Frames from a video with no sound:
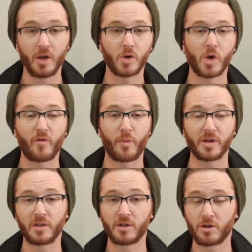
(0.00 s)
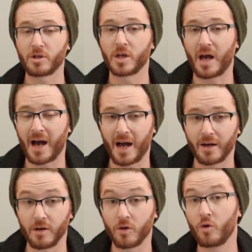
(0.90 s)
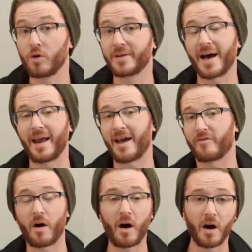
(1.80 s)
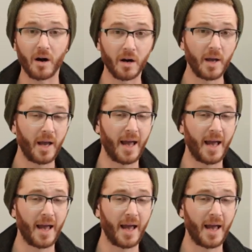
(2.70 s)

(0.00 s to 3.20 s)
So if a person is searching on google.fr